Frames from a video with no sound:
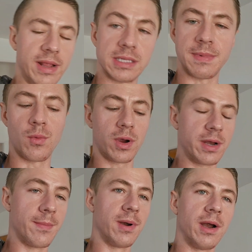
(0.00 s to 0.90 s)
That's my
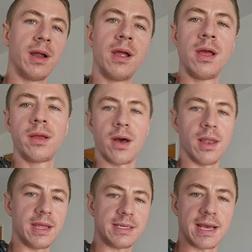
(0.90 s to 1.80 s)
work number.
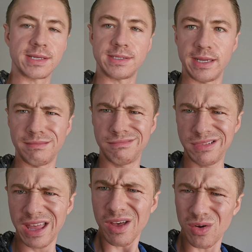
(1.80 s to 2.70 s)
Call it, text it,
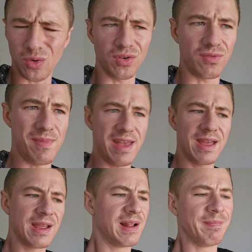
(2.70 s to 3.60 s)
get a hold of
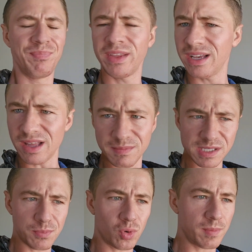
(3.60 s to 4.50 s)
me. Come
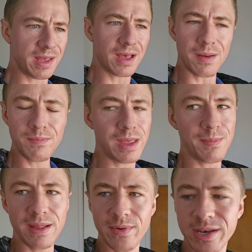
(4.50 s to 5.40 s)
support me, come
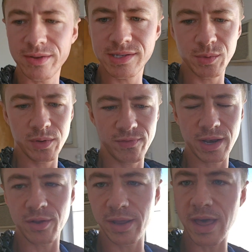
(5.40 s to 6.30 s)
meet me, we can just do a
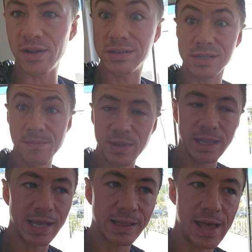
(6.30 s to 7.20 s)
video together,
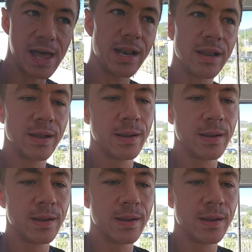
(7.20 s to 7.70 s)
something like that.